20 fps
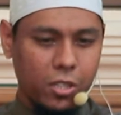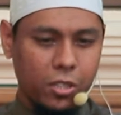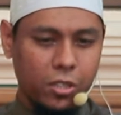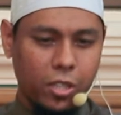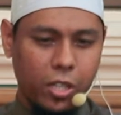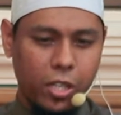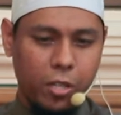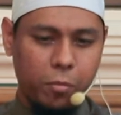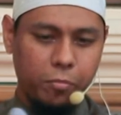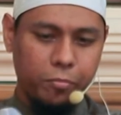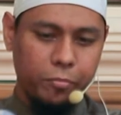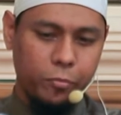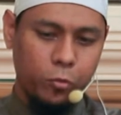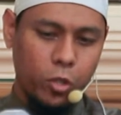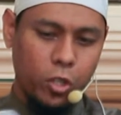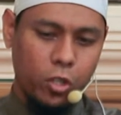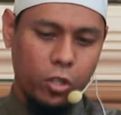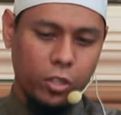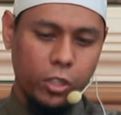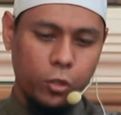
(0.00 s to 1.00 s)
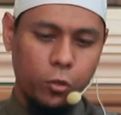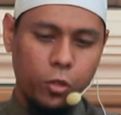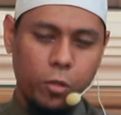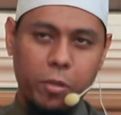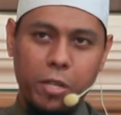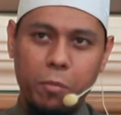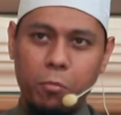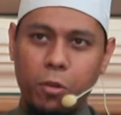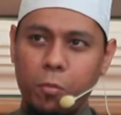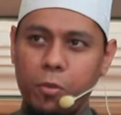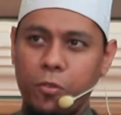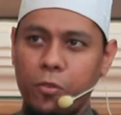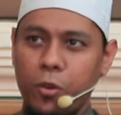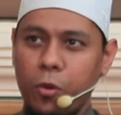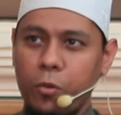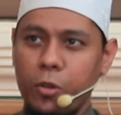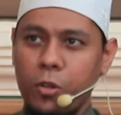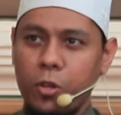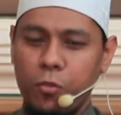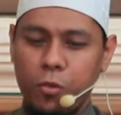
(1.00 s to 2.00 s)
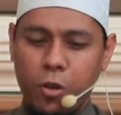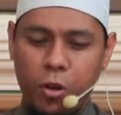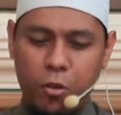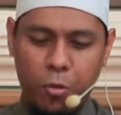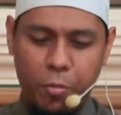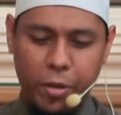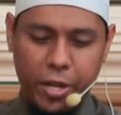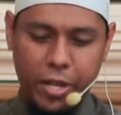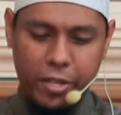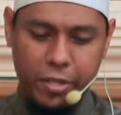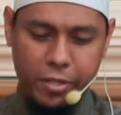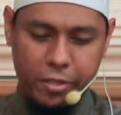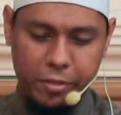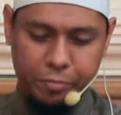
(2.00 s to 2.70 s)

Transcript: Taib. We'll continue a bit more before we go for our break.